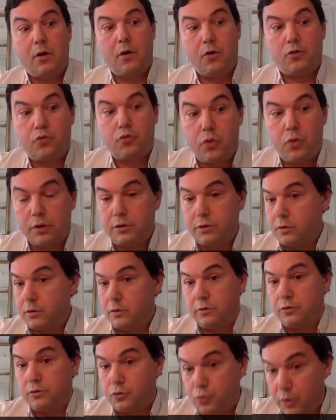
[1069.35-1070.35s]
across
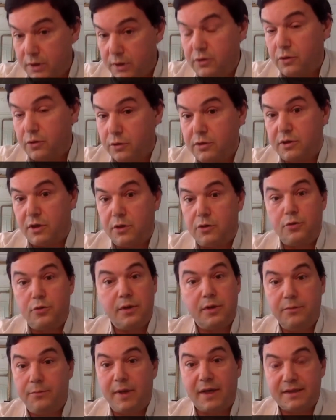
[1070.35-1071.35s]
the 20th
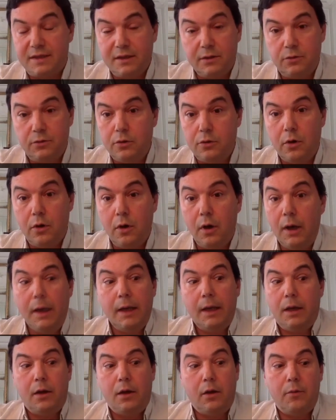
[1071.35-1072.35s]
century in particular,
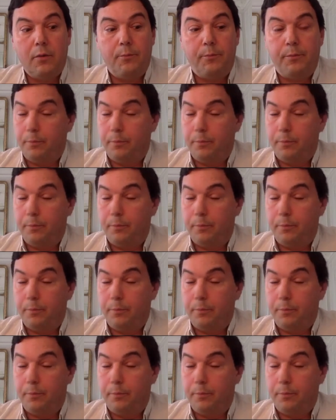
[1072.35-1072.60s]
uh,